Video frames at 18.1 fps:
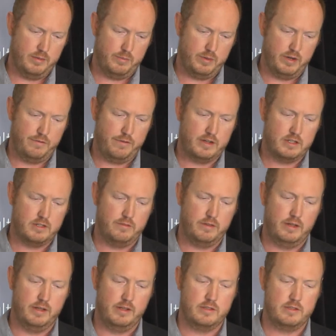But
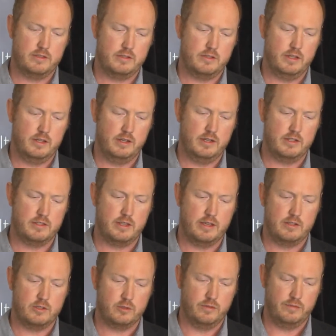effectively, it's
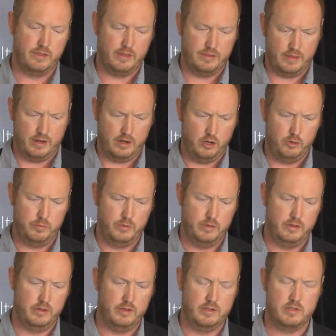that sort of that
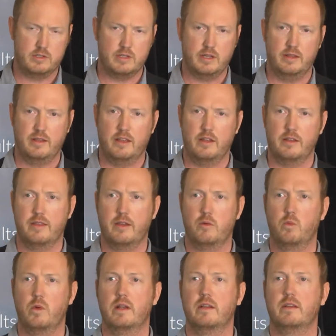openness and
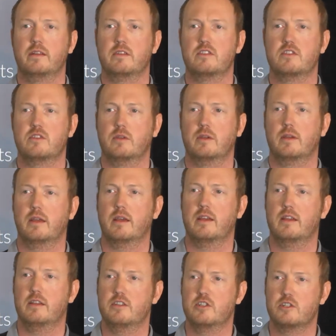that willingness to
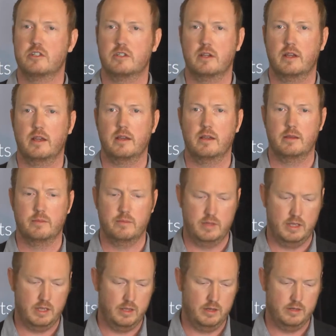engage
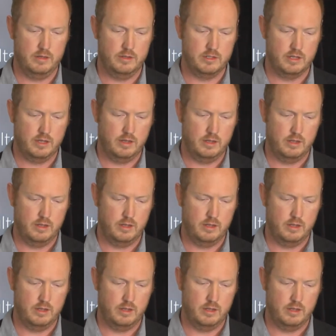and